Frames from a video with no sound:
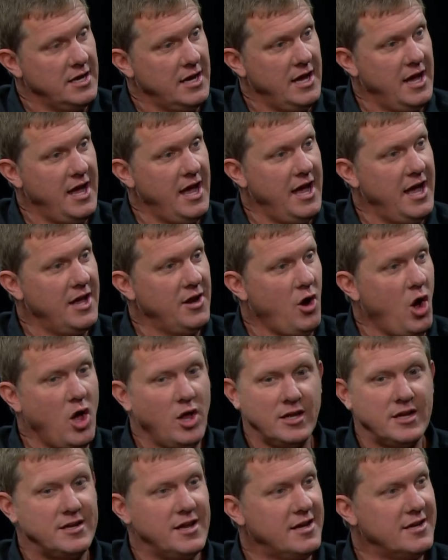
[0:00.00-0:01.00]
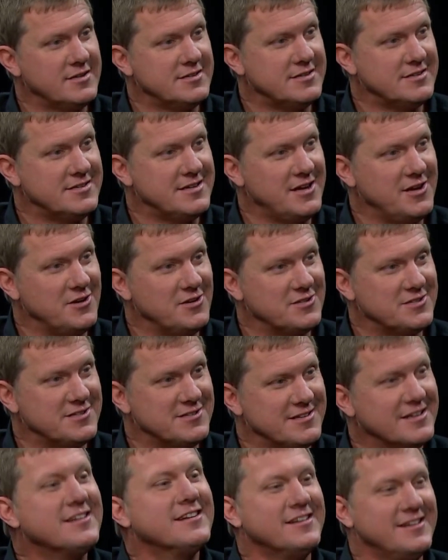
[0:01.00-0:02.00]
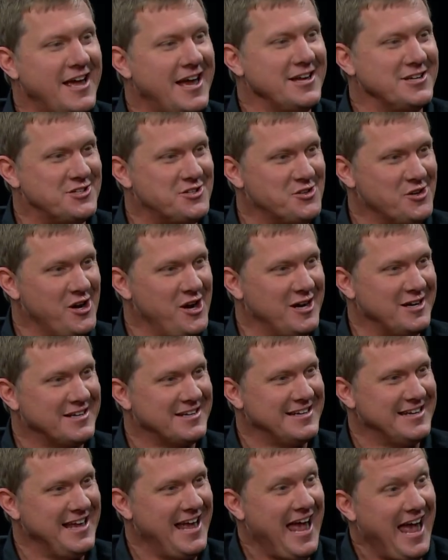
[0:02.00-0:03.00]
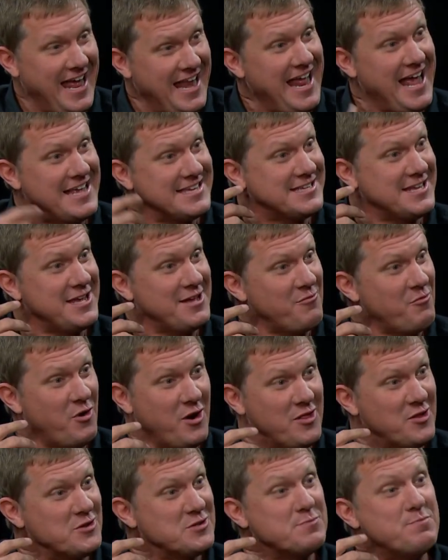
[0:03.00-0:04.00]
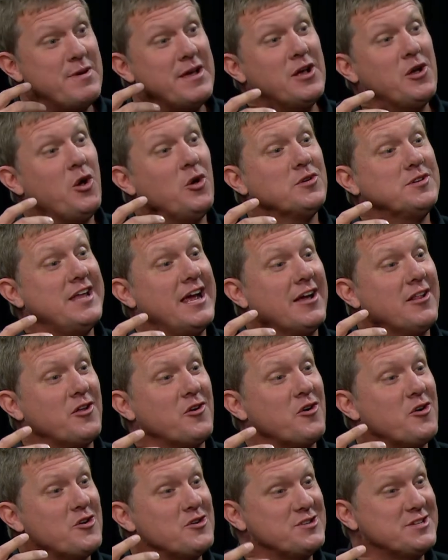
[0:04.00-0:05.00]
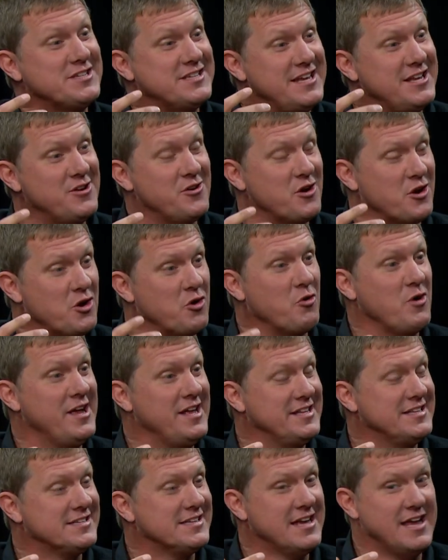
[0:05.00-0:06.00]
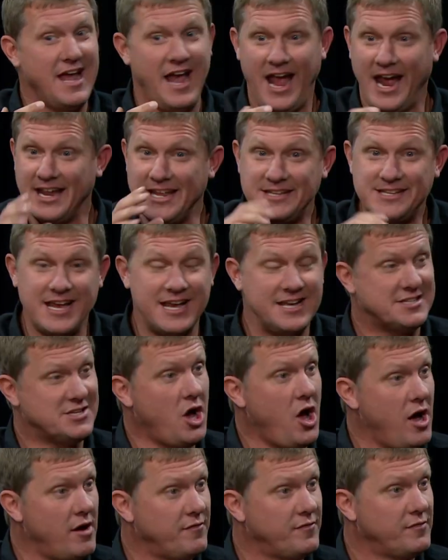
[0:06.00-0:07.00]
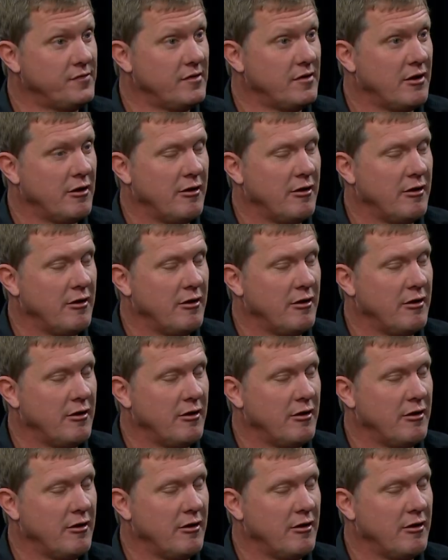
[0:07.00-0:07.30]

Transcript: and all he does is he goes, "Nice truck," and has a, one of those big old Dale Earnhardt Senior grins, wow. and he takes off.